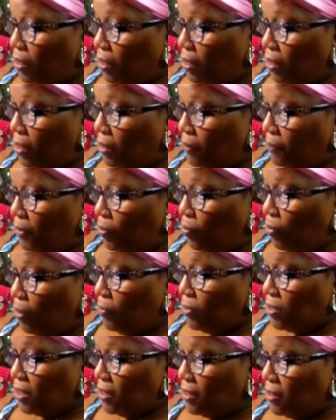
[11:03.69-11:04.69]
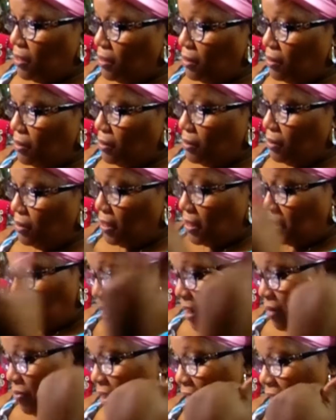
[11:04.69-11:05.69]
The one was in the
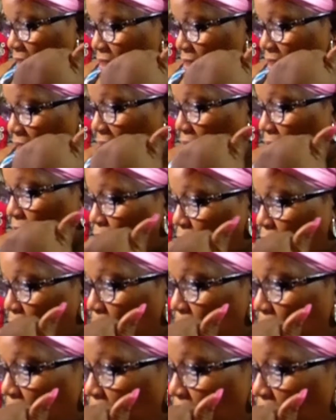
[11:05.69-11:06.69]
town that I just came from.